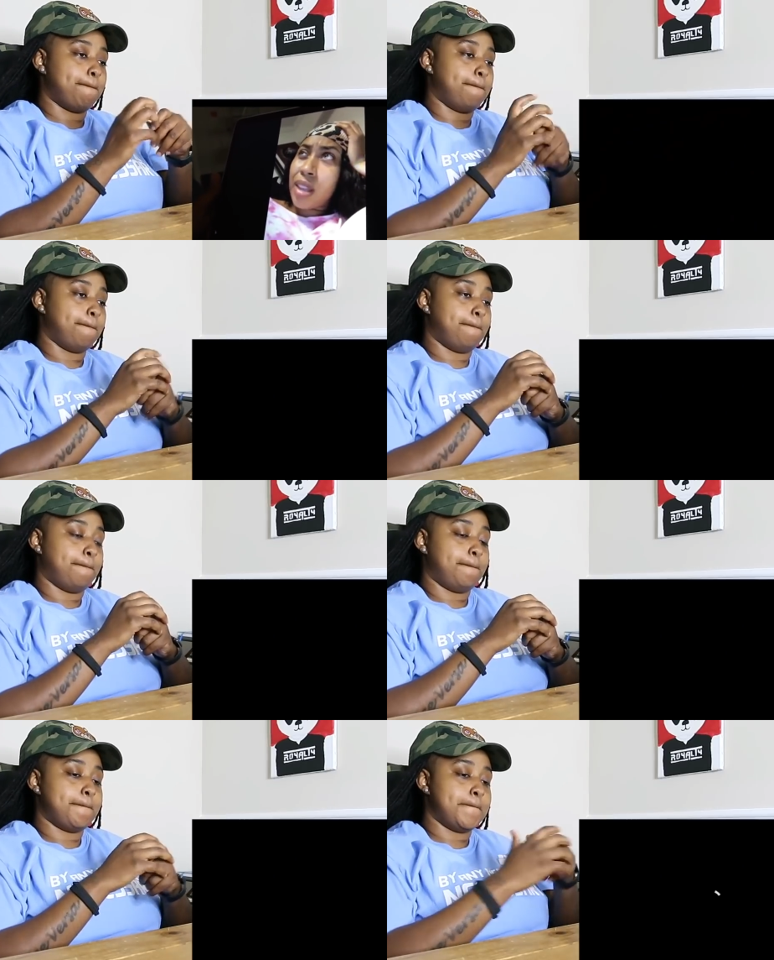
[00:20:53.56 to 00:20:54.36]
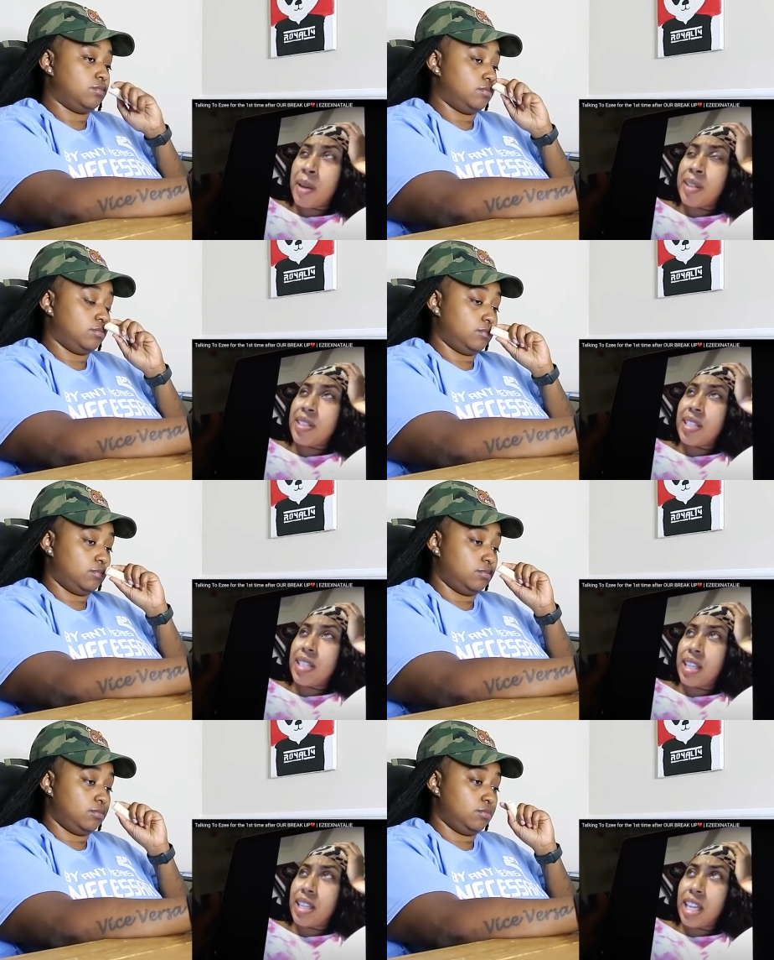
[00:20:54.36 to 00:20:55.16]
Speaker 1: in the
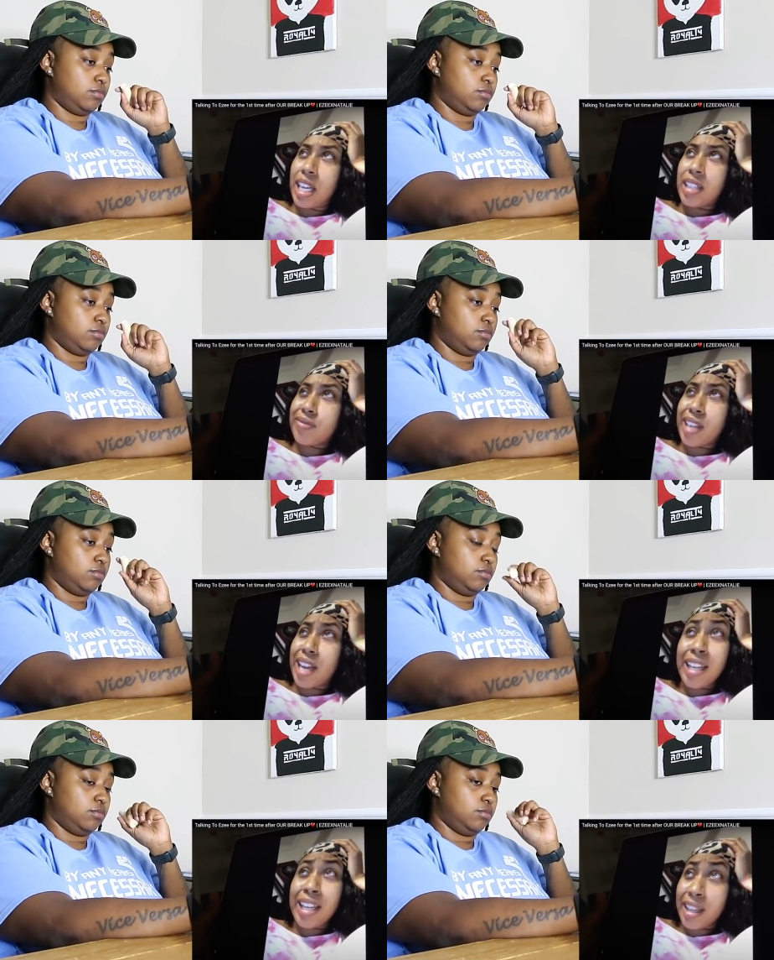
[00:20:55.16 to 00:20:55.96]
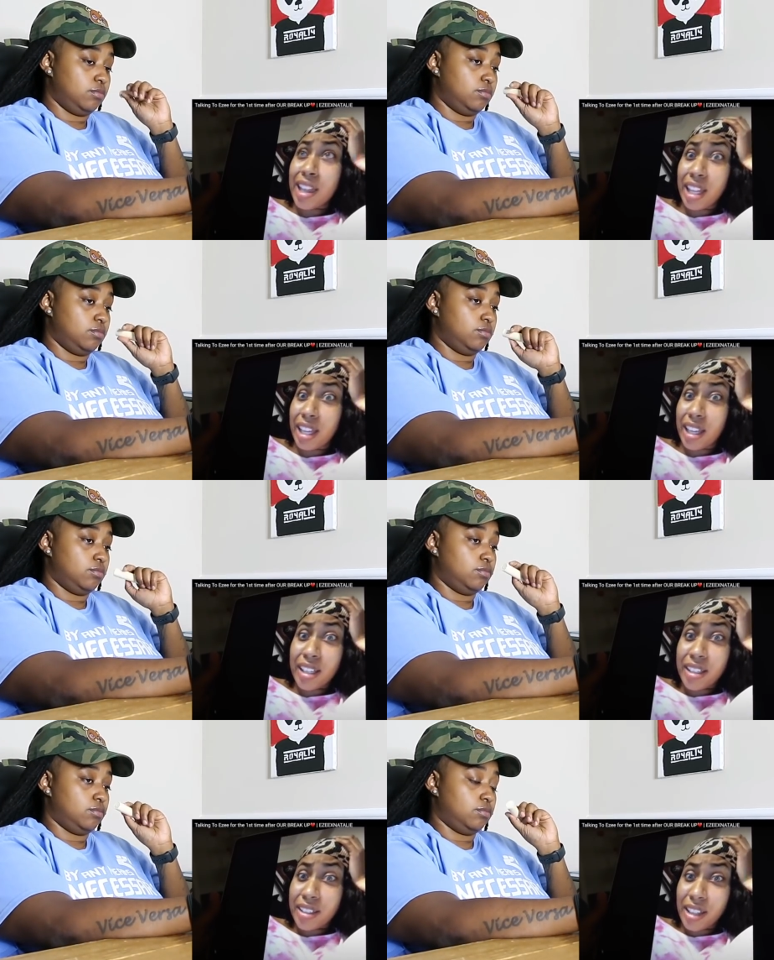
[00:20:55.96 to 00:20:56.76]
mindset that
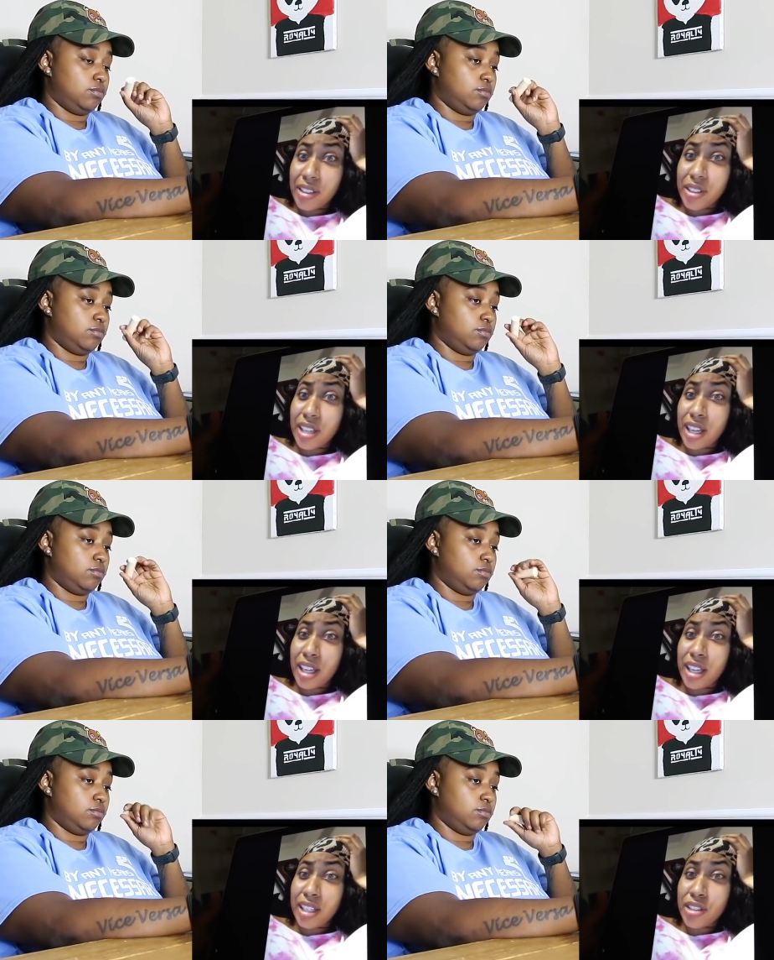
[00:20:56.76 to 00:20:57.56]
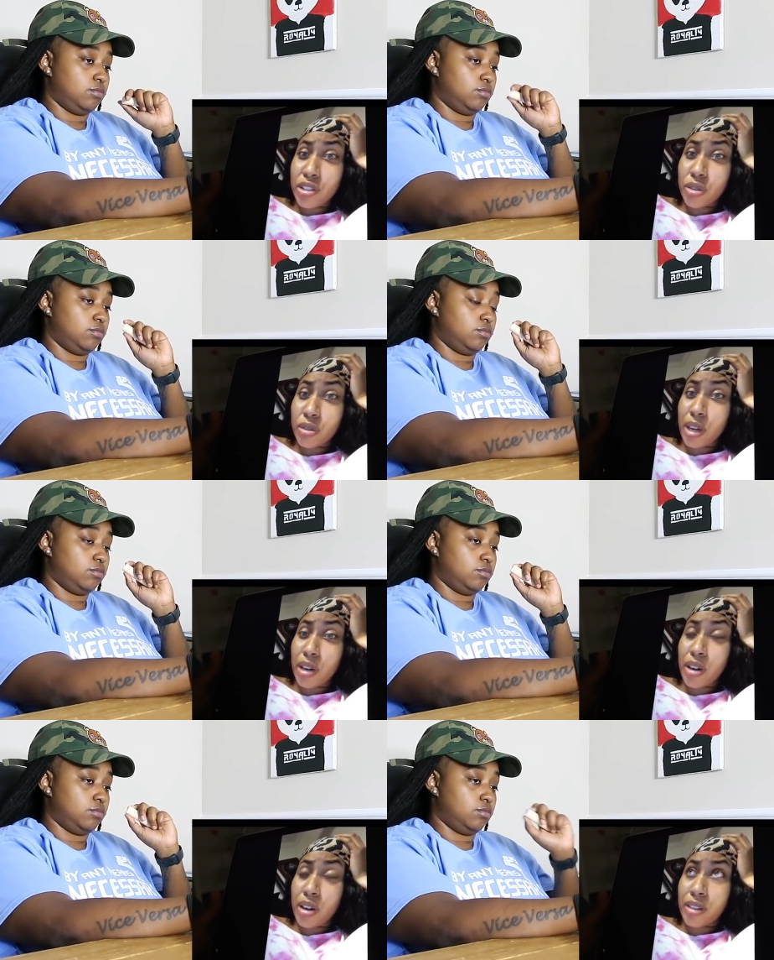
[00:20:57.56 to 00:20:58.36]
anything that they're saying is
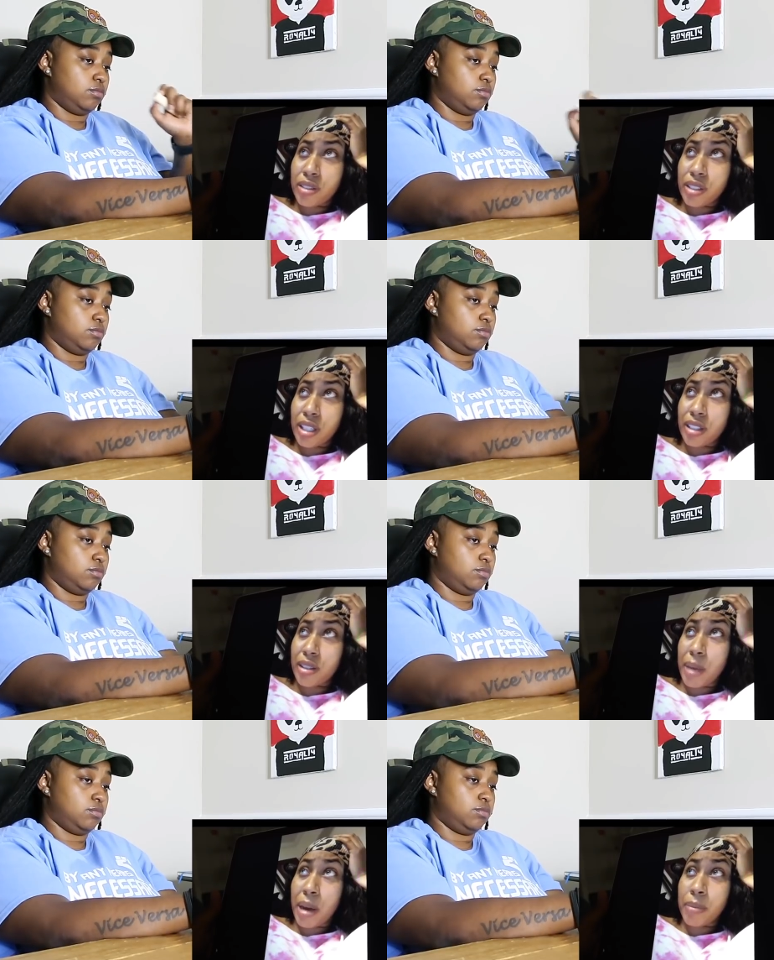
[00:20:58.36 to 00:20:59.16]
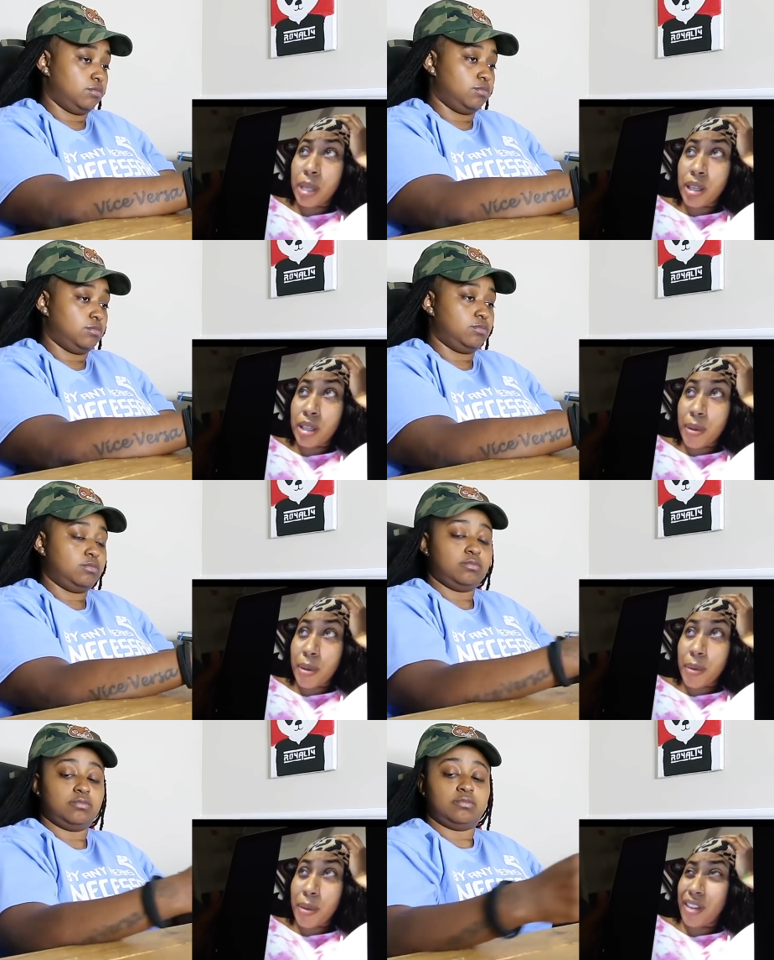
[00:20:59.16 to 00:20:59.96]
true at all about
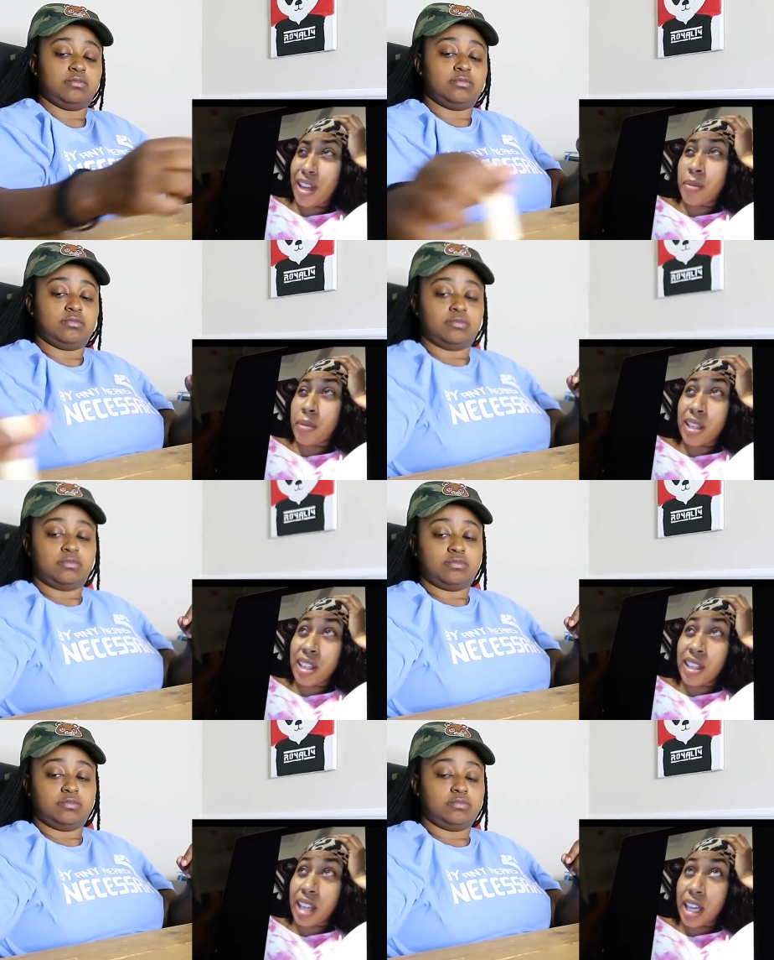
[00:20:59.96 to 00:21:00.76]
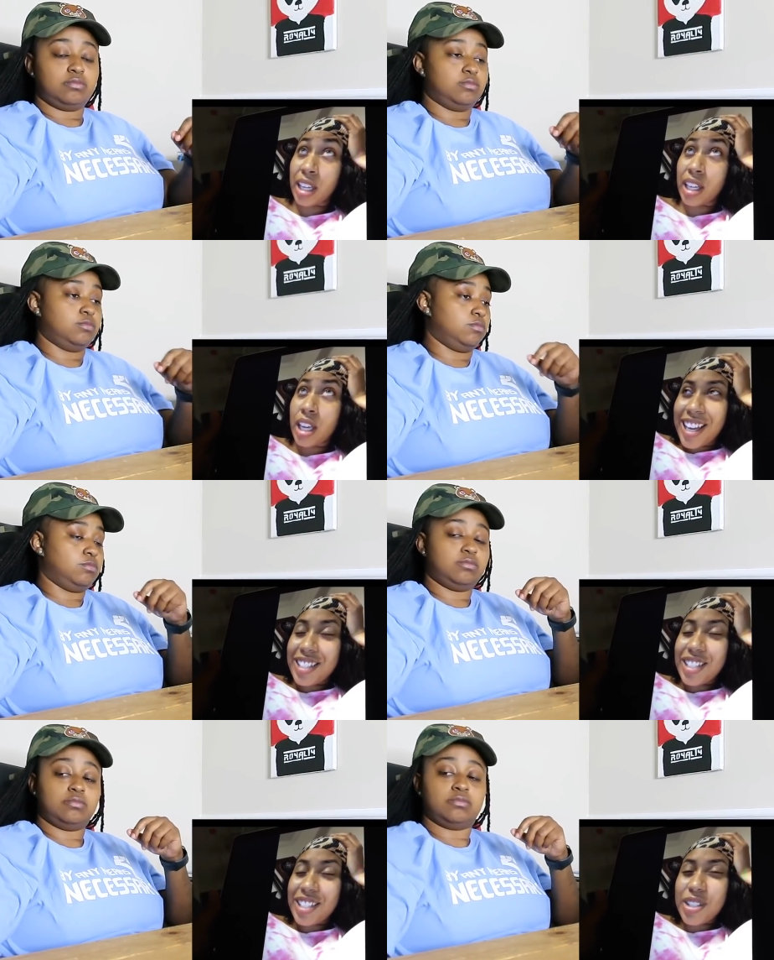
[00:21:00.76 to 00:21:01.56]
me, about my family. Like
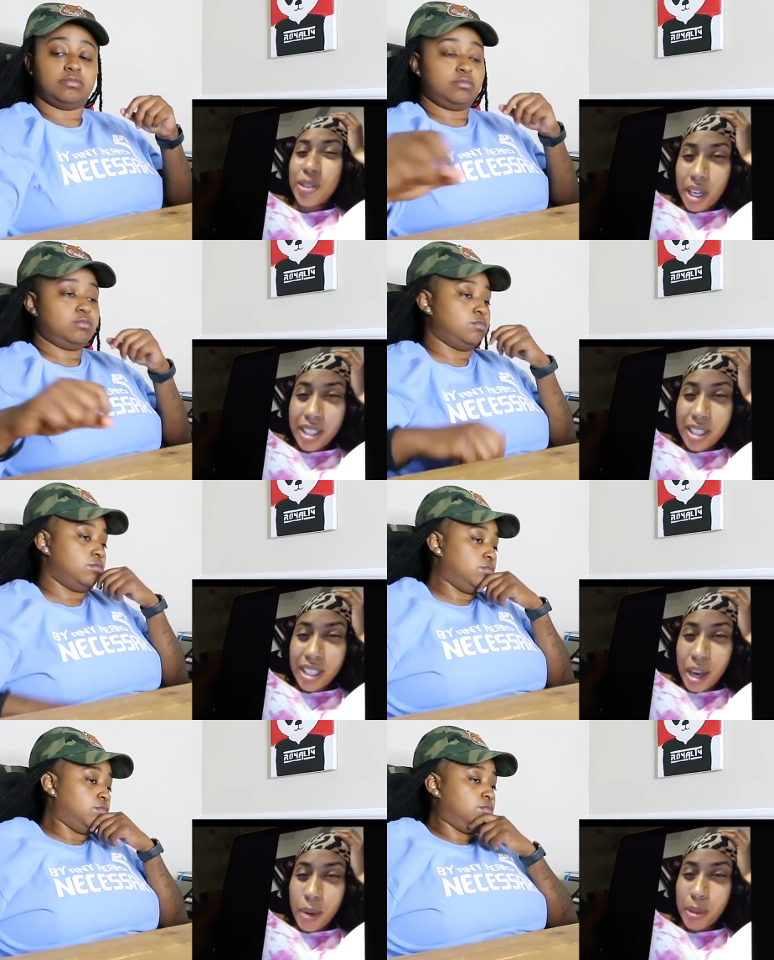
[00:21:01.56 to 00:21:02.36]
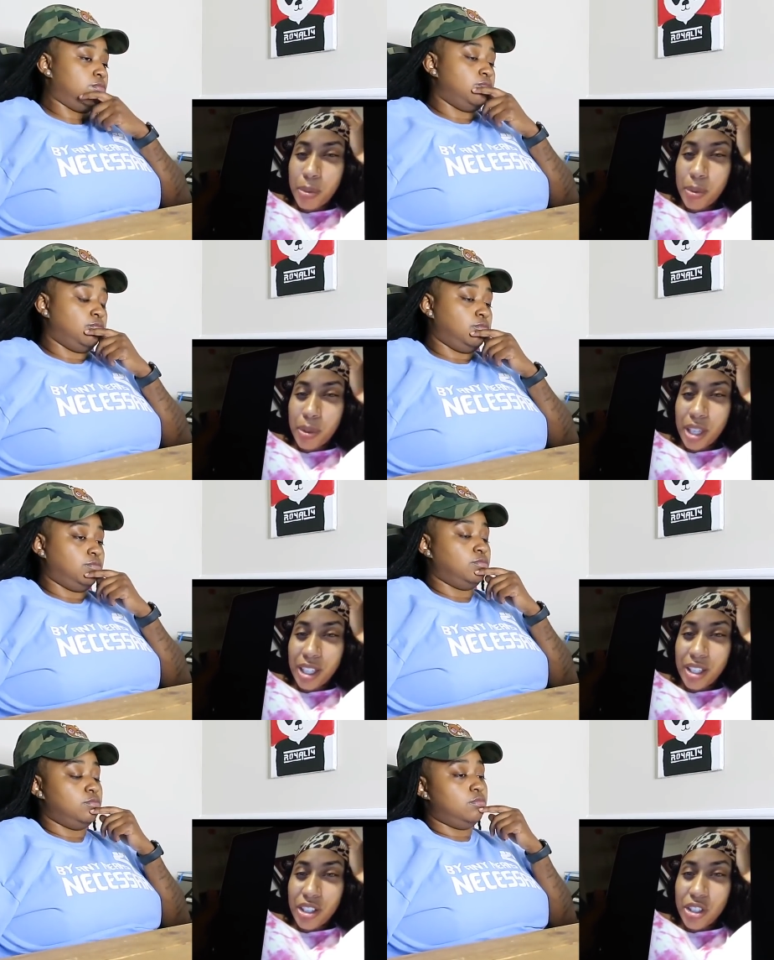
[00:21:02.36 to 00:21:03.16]
it's just crazy how people
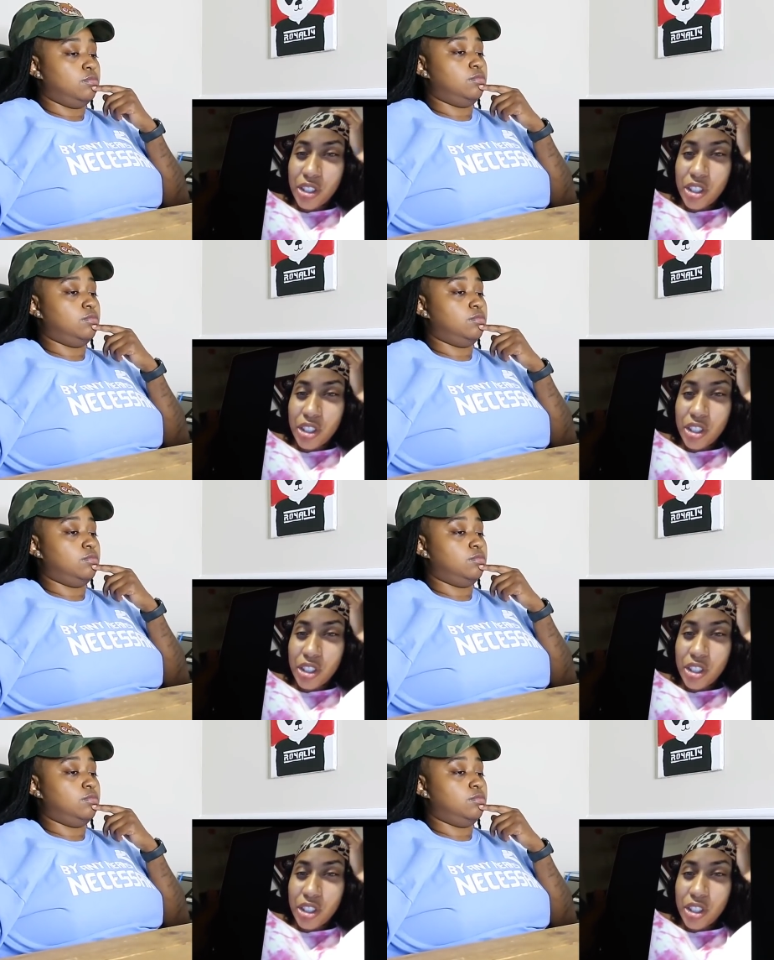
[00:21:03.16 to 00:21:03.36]
can